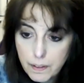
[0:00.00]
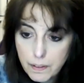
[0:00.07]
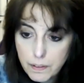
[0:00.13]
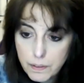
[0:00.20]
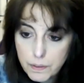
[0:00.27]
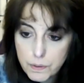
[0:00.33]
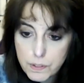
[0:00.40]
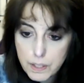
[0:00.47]

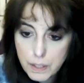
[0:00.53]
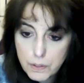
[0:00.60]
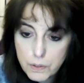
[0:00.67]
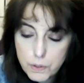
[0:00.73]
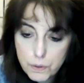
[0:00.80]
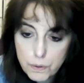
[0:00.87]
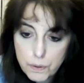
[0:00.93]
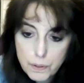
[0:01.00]
News
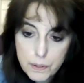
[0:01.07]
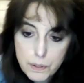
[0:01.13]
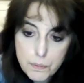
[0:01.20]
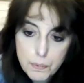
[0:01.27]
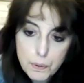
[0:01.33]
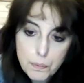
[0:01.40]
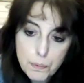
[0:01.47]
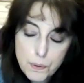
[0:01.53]
journalist
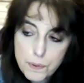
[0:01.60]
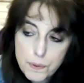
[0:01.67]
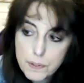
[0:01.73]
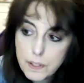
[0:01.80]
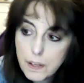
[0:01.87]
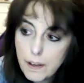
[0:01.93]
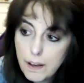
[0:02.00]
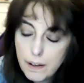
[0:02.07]
bloopers.
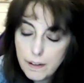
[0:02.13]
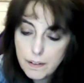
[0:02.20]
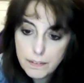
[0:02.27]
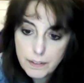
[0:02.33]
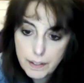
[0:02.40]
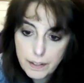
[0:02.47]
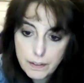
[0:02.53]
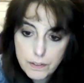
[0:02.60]
Yeah,
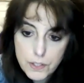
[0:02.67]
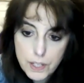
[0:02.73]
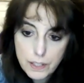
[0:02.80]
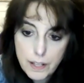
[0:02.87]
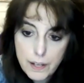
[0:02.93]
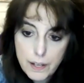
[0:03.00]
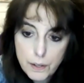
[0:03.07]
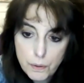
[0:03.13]
like Jay
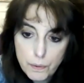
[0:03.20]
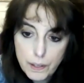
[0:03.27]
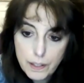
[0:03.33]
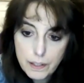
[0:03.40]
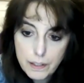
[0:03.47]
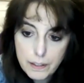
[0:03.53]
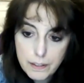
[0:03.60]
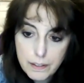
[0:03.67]
Leno,
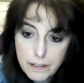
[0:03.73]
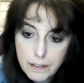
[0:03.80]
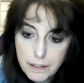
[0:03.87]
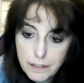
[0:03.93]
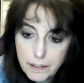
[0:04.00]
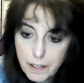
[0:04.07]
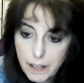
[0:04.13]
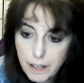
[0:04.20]
right?
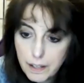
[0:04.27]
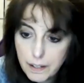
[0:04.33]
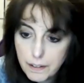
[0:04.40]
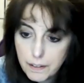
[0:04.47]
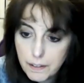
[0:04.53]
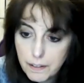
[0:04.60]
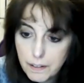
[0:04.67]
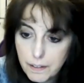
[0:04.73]
The cat.
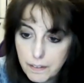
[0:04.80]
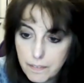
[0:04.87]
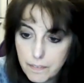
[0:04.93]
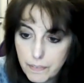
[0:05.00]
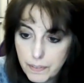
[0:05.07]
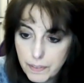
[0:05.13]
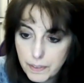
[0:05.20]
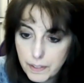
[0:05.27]

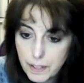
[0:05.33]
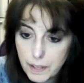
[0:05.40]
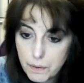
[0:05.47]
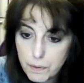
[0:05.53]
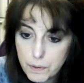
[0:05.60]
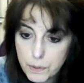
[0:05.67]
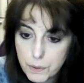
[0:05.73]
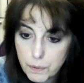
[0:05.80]
That
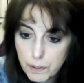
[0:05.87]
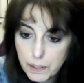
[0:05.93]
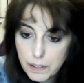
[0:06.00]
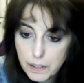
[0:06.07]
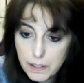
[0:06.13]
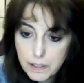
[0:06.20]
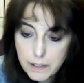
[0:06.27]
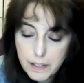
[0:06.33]
was great.
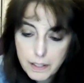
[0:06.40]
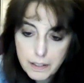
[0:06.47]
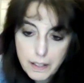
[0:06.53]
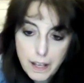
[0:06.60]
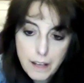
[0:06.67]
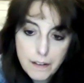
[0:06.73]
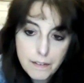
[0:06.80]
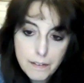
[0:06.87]
Needed that.
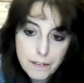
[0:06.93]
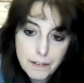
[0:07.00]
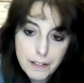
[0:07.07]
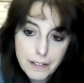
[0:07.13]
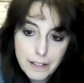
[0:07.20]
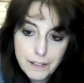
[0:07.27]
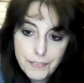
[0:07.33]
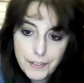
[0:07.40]

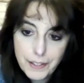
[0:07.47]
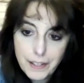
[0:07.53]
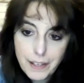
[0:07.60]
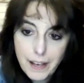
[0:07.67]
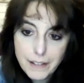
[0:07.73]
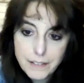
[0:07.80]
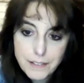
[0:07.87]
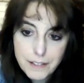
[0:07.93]
Hit the
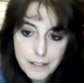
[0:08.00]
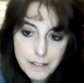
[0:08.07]
cat.